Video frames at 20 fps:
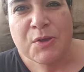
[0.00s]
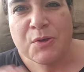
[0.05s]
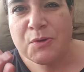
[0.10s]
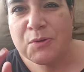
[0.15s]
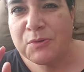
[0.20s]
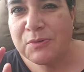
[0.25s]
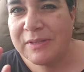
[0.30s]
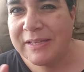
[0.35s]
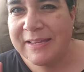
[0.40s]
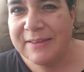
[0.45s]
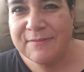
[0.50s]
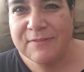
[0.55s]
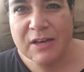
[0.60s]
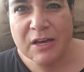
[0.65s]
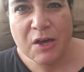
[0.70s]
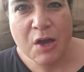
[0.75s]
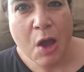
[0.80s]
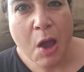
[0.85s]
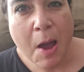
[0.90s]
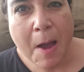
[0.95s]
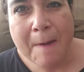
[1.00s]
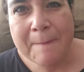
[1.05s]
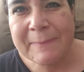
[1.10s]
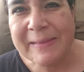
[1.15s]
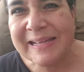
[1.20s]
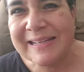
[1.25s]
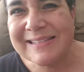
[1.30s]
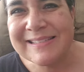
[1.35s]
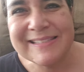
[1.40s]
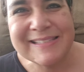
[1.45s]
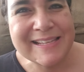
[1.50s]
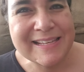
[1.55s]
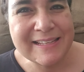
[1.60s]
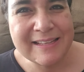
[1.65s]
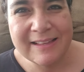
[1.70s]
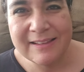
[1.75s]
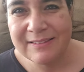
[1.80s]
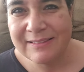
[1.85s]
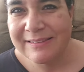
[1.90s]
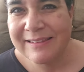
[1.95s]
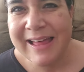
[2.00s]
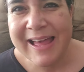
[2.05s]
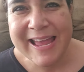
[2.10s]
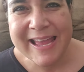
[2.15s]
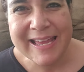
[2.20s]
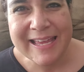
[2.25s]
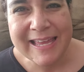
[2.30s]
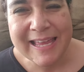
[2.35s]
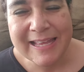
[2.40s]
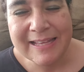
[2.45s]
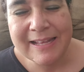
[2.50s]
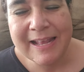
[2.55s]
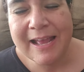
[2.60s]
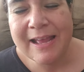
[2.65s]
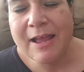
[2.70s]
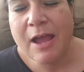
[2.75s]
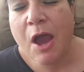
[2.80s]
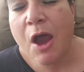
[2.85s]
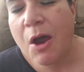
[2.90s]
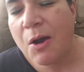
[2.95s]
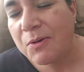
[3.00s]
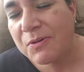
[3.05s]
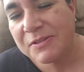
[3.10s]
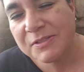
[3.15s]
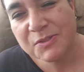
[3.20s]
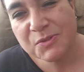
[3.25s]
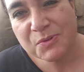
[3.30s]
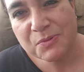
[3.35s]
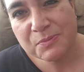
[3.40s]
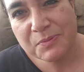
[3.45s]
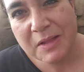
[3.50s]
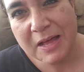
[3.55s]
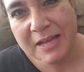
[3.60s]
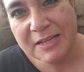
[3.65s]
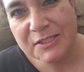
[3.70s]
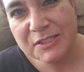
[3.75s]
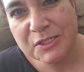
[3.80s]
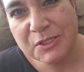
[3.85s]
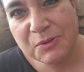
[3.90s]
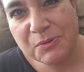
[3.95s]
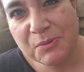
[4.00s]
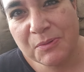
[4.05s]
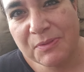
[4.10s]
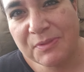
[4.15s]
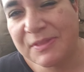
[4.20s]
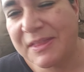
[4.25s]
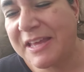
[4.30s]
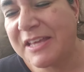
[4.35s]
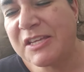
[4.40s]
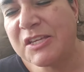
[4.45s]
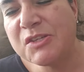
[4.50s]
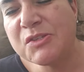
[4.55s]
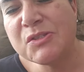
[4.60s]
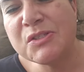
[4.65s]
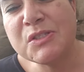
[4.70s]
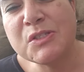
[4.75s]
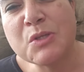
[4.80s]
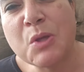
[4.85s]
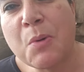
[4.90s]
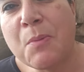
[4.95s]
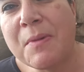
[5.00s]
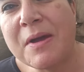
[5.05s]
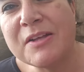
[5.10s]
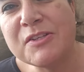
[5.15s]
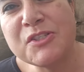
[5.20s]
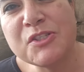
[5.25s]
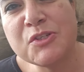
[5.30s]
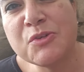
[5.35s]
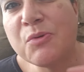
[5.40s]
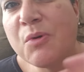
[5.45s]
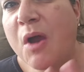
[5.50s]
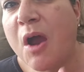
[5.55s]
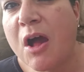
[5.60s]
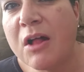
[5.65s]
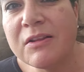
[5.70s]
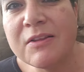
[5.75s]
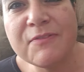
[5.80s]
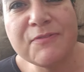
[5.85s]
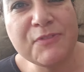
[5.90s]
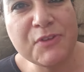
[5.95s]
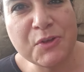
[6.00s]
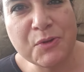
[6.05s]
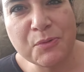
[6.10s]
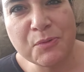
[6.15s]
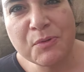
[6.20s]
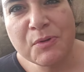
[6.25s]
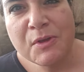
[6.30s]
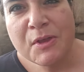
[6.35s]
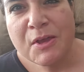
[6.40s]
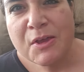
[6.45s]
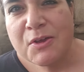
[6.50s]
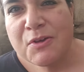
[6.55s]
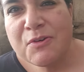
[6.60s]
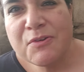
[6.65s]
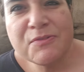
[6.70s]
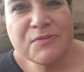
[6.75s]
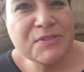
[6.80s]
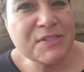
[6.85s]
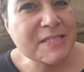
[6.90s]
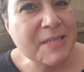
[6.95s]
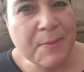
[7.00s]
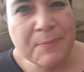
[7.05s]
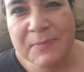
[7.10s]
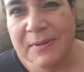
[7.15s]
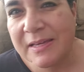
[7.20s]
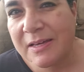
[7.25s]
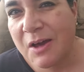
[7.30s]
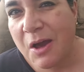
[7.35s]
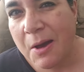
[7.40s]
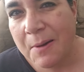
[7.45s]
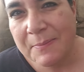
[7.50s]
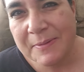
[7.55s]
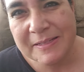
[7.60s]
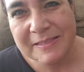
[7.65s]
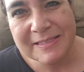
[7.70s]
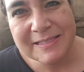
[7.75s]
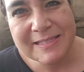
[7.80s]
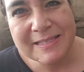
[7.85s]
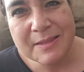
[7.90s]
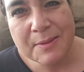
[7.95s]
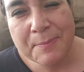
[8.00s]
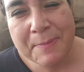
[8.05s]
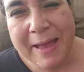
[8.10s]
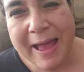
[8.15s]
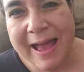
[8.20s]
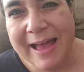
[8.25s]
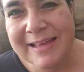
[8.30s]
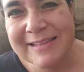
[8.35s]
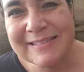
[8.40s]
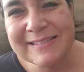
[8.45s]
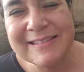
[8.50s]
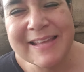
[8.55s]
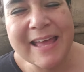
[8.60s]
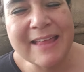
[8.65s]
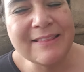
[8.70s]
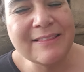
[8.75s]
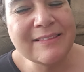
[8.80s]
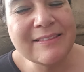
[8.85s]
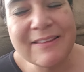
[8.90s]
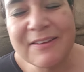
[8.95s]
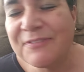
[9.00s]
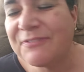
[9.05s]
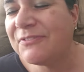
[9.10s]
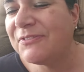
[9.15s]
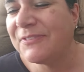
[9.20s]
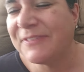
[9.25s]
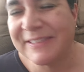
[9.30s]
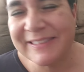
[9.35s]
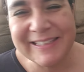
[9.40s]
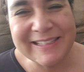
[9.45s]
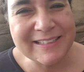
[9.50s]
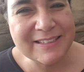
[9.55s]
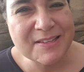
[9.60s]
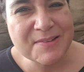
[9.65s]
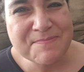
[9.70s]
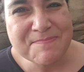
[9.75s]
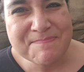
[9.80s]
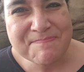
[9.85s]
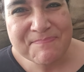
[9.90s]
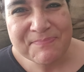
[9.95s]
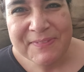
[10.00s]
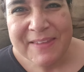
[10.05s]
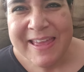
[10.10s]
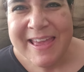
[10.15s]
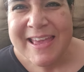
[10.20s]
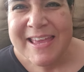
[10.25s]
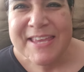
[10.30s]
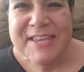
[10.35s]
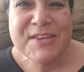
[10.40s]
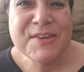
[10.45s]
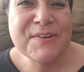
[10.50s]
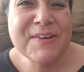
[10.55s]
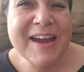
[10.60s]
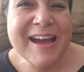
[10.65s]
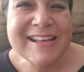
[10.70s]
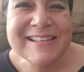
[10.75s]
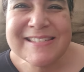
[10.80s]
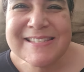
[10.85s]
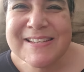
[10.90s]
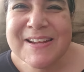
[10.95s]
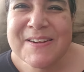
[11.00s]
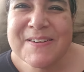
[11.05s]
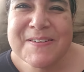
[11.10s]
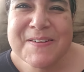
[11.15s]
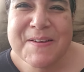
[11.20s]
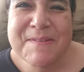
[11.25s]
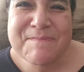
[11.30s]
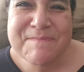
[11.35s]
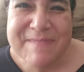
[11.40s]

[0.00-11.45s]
who leave a comment and a like, and I always reply to you. Thank you so much to all of you who have sent me comments in the past. I love reading them. You guys are